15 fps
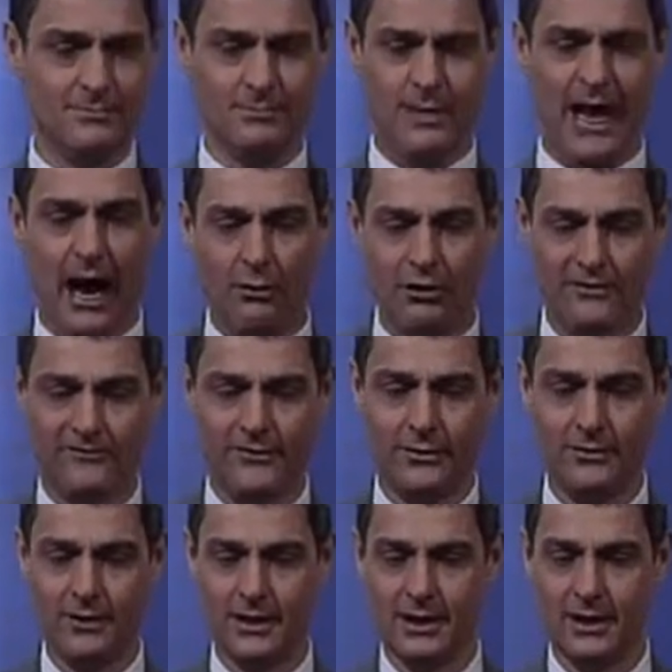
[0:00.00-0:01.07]

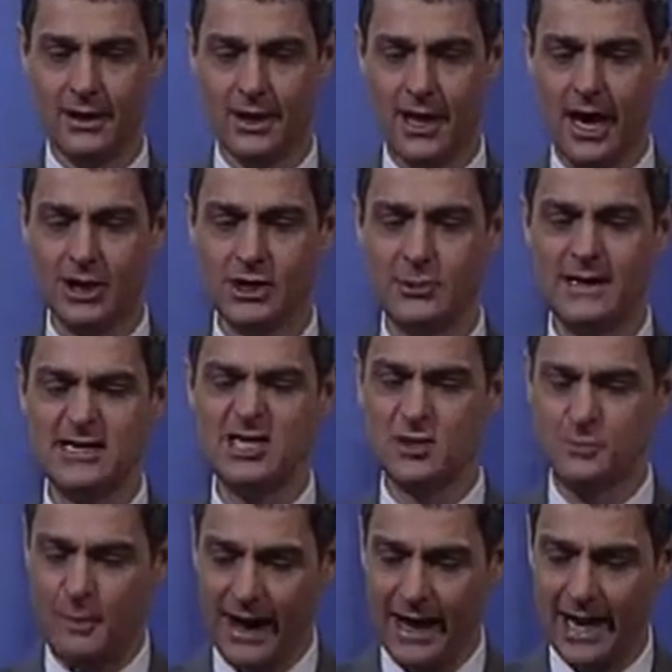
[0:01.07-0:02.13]
Powerful. Aren't you
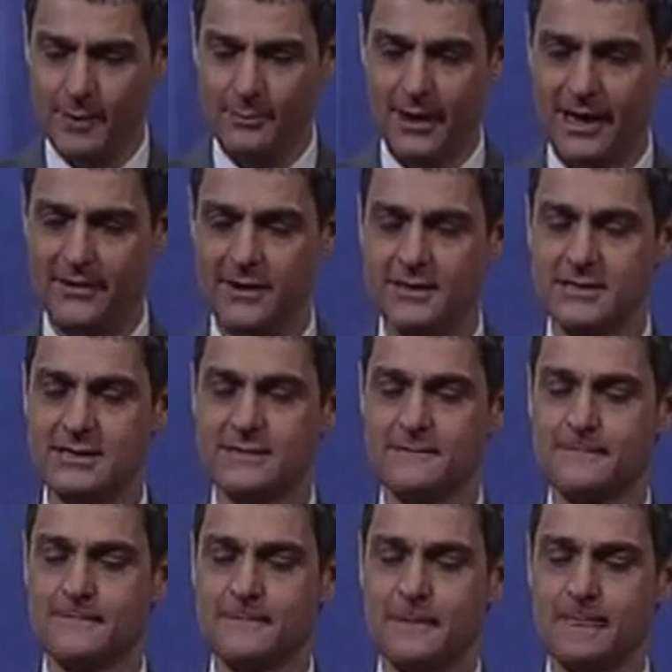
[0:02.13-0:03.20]
inspired by this?
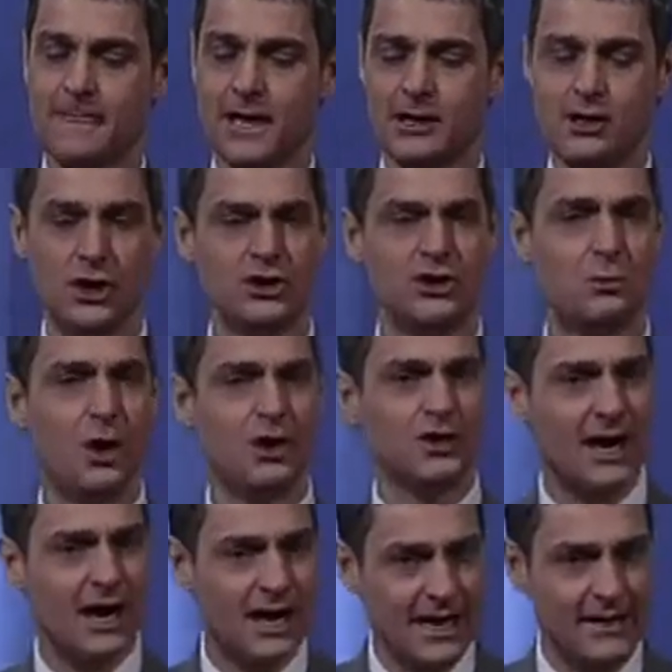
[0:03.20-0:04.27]
Don't you want
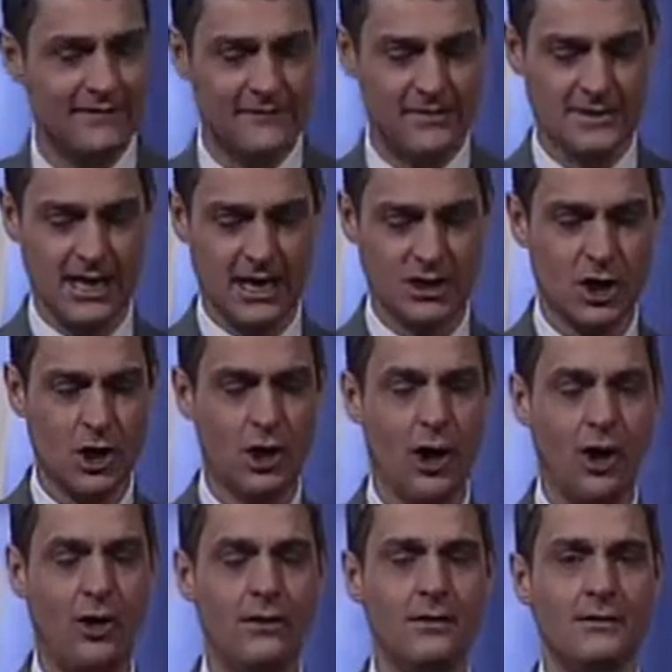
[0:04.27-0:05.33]
to live for such a
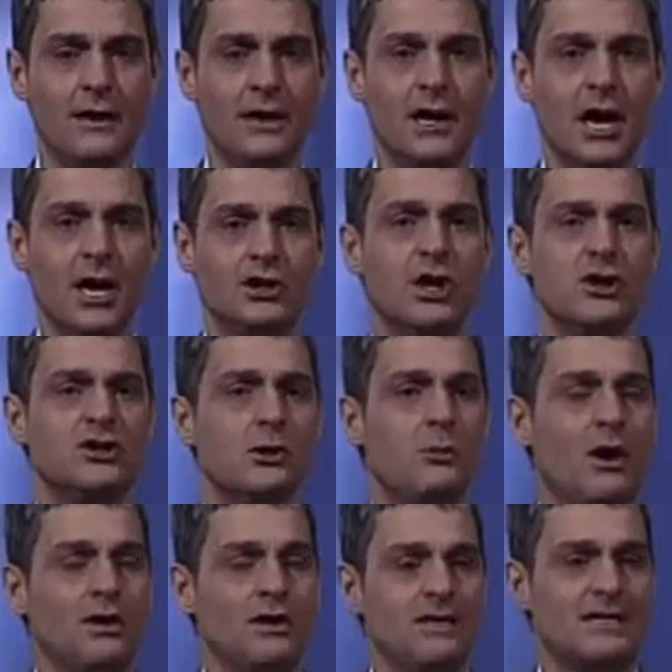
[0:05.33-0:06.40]
goal? Don't you
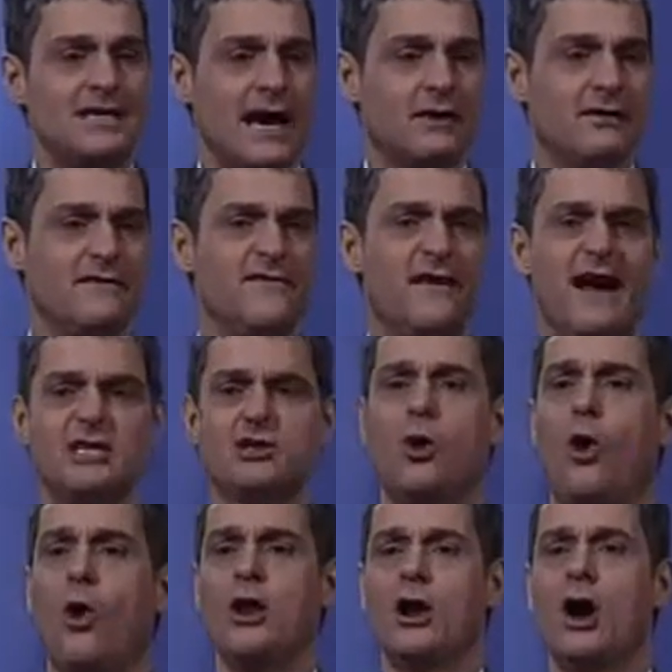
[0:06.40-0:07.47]
want to sacrifice
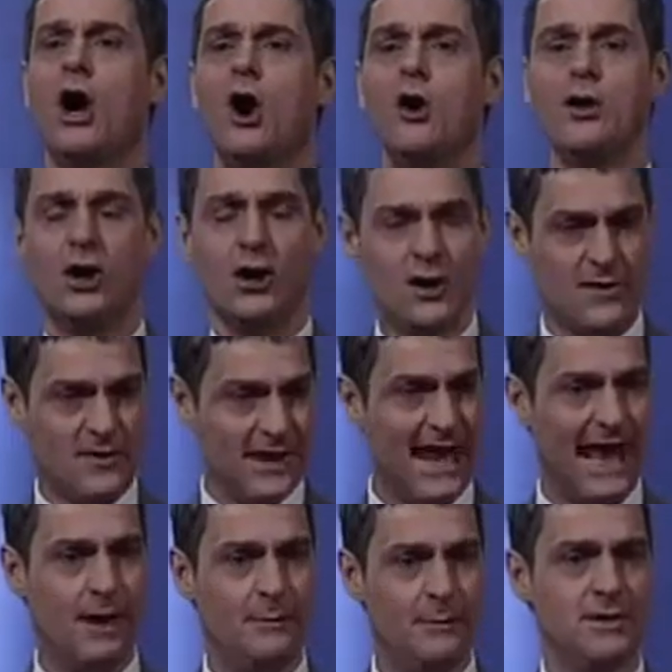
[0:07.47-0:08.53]
all your own earthly
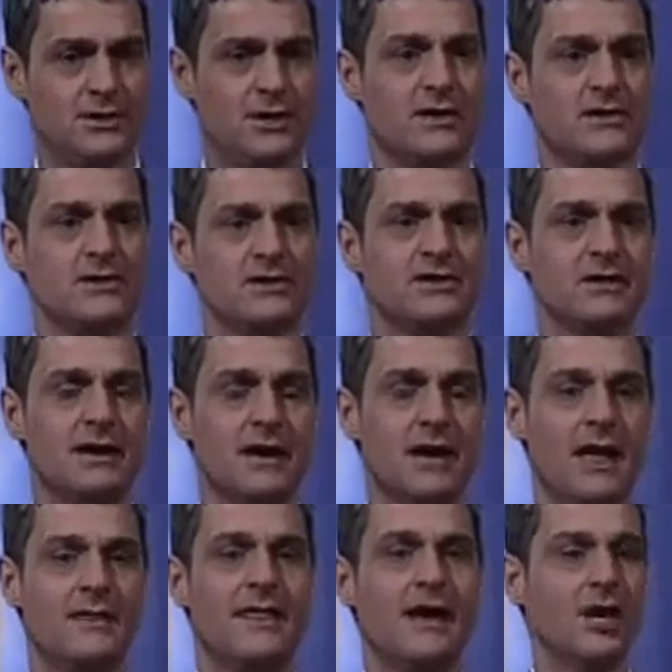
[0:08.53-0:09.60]
ambitions
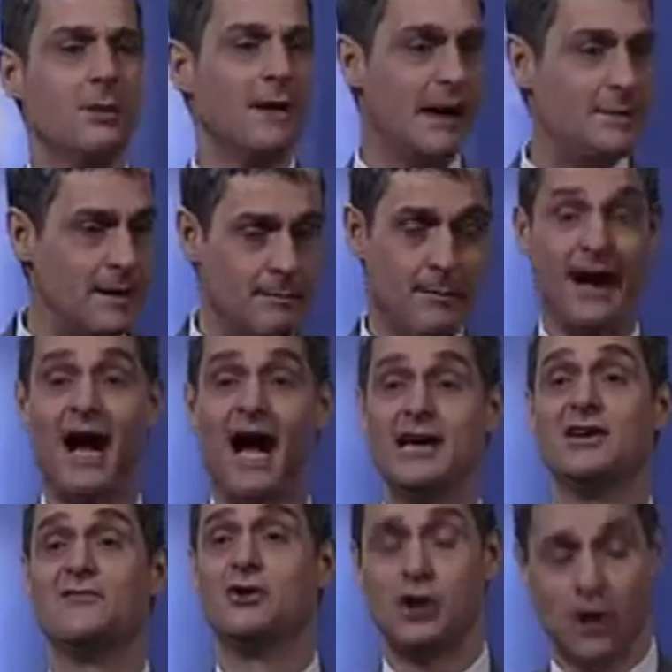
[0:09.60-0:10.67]
that you might be
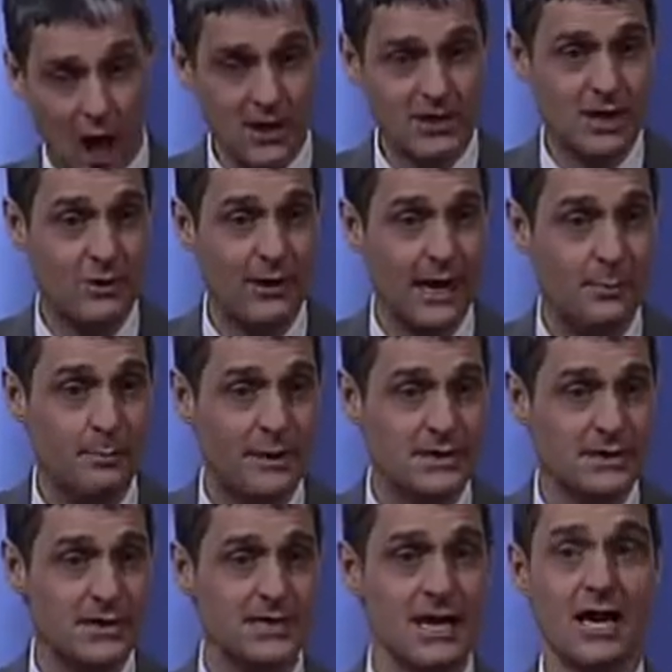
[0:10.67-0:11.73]
part of God's great
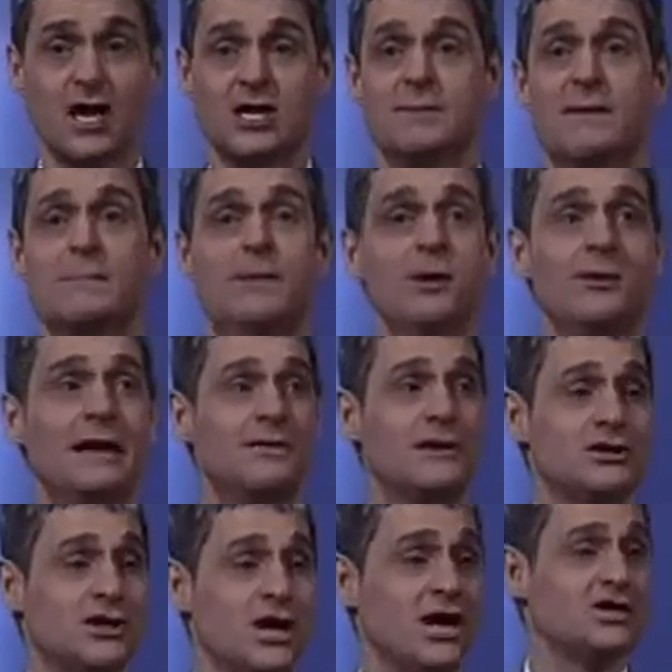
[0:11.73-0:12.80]
business to be building the
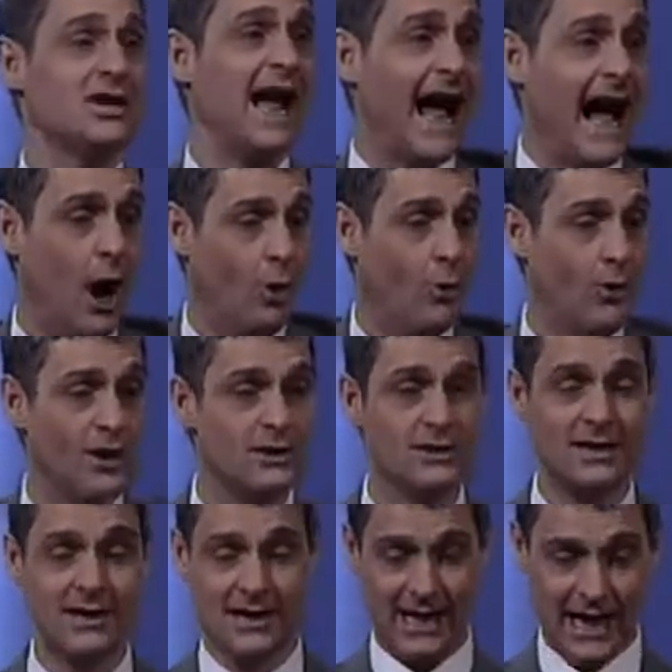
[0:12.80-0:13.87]
church outward
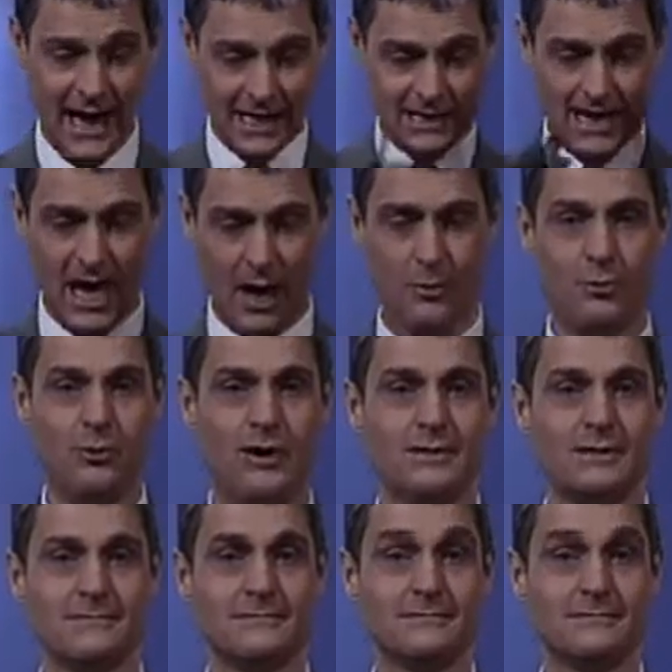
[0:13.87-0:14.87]
and upward?